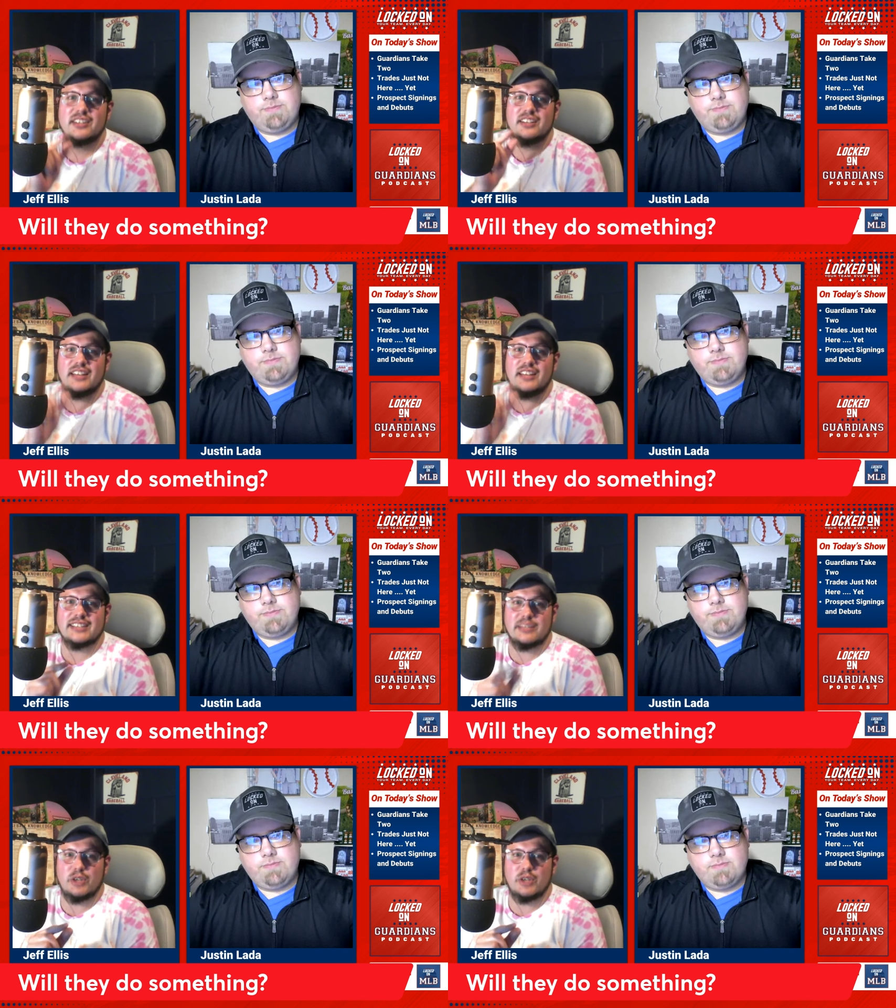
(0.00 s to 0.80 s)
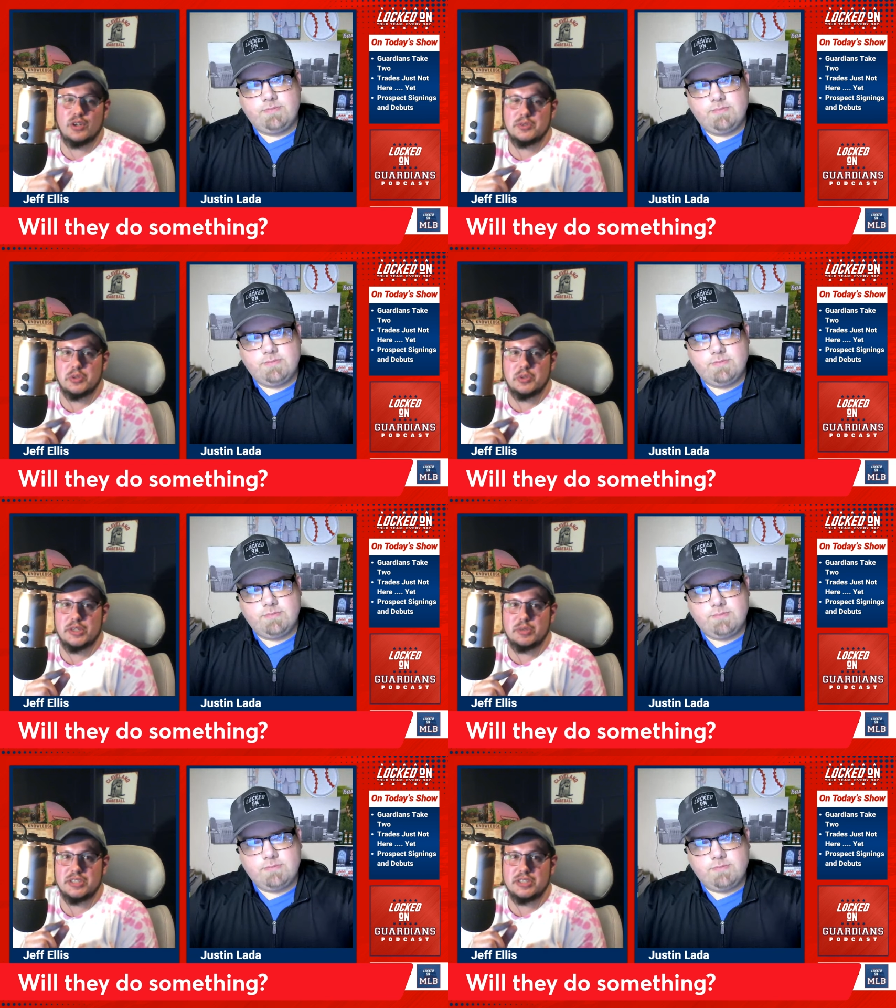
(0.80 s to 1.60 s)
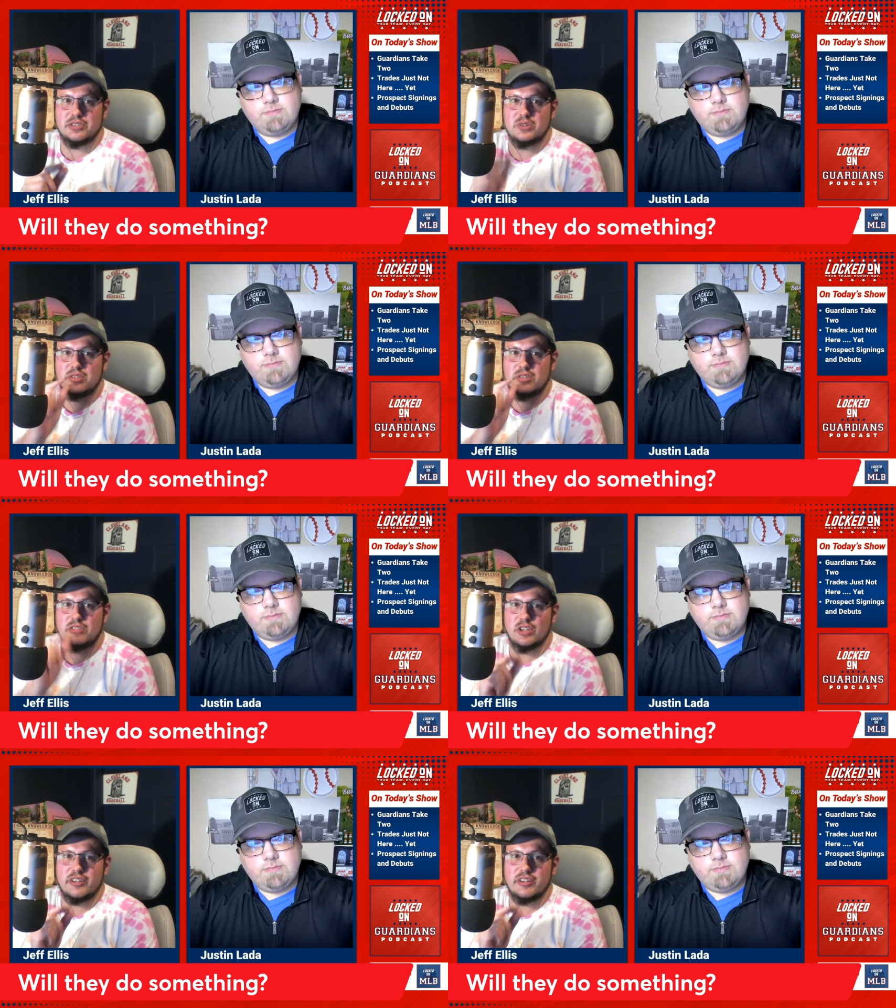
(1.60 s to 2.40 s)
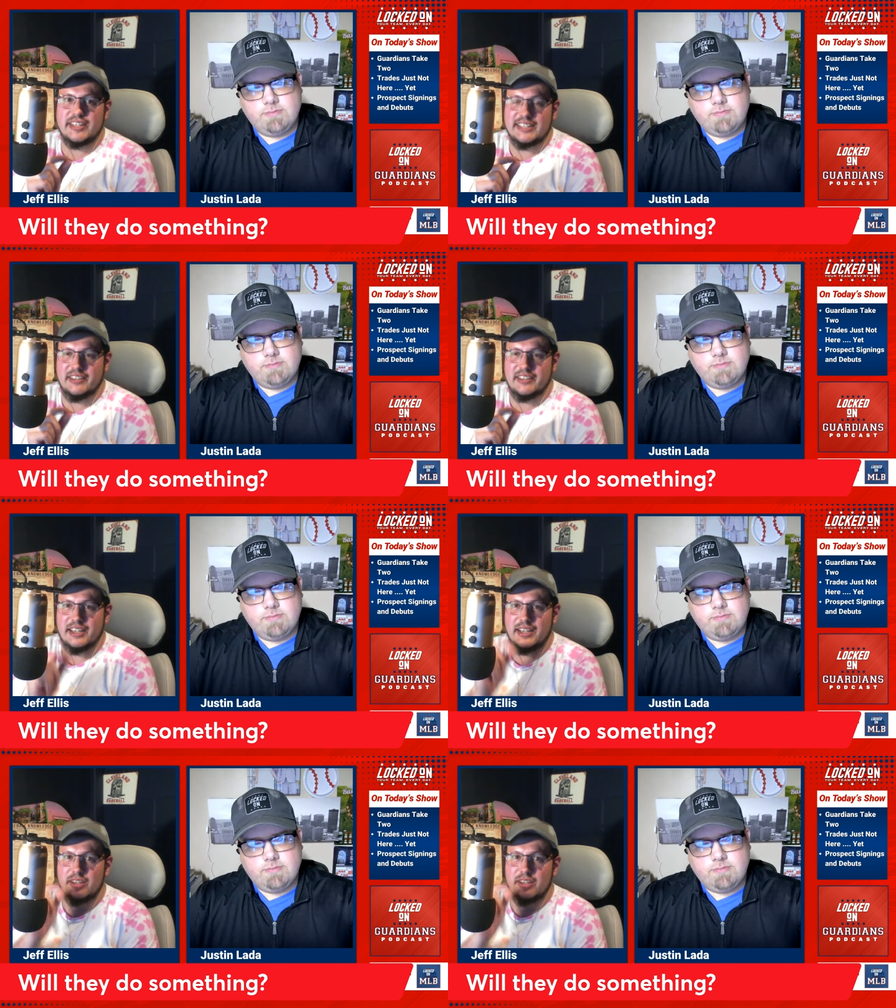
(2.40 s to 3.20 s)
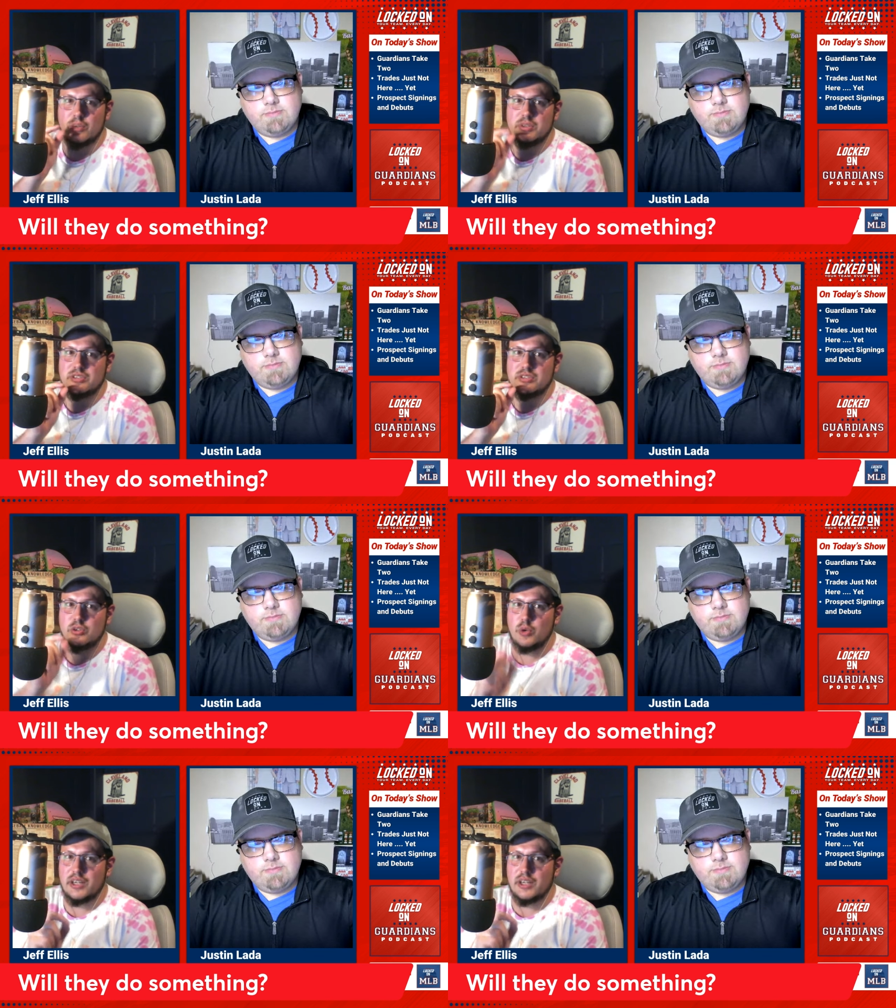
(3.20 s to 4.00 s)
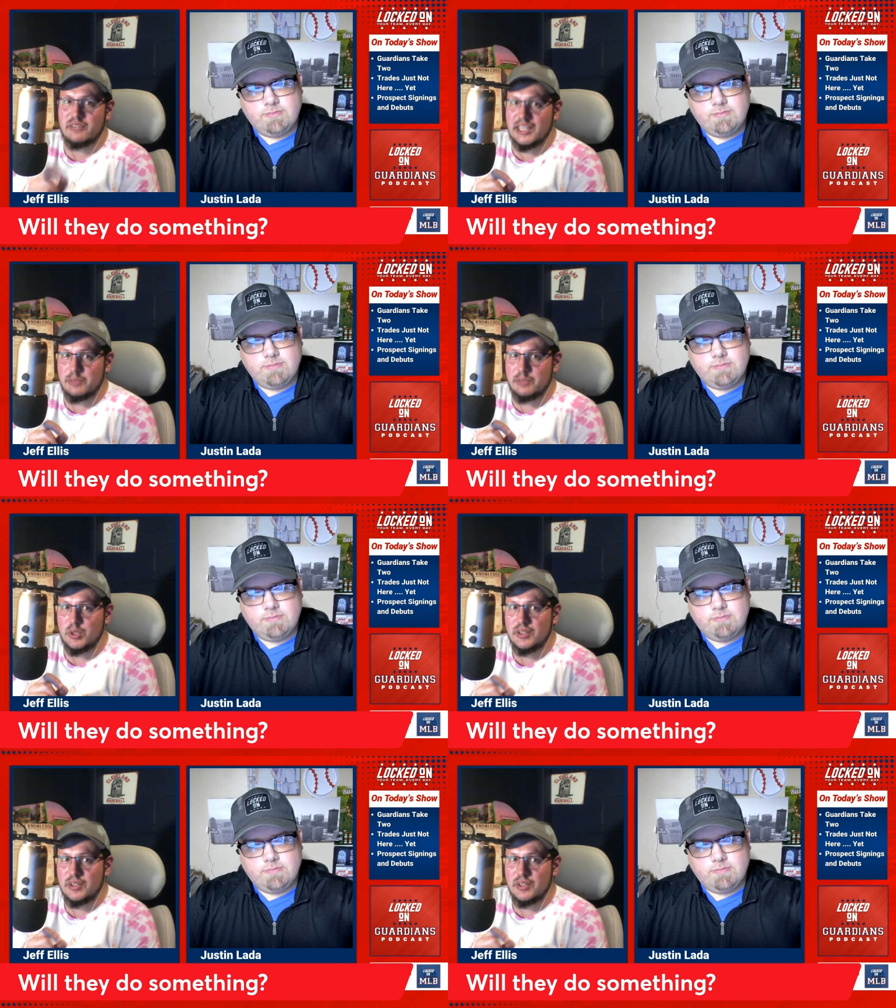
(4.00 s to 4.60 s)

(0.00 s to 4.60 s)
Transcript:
Speaker 1: Last time they were good was 2022. Go look at that deadline. There was crud available